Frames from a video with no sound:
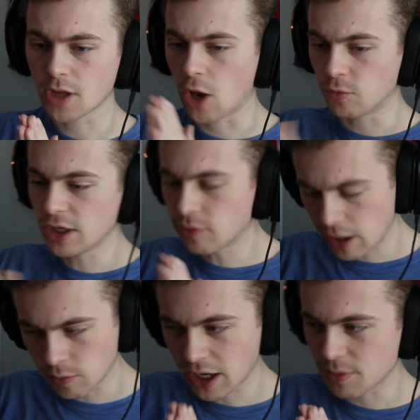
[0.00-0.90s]
I'll
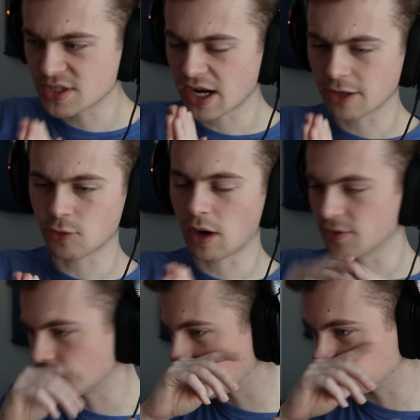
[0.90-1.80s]
reiterate what I was saying throughout
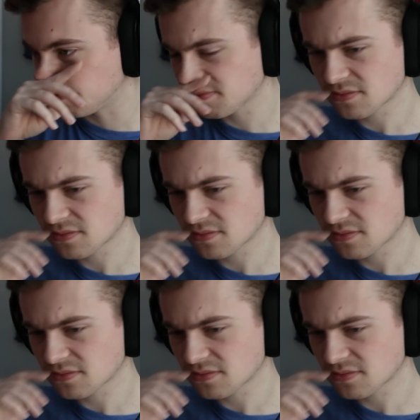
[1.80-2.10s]
the song.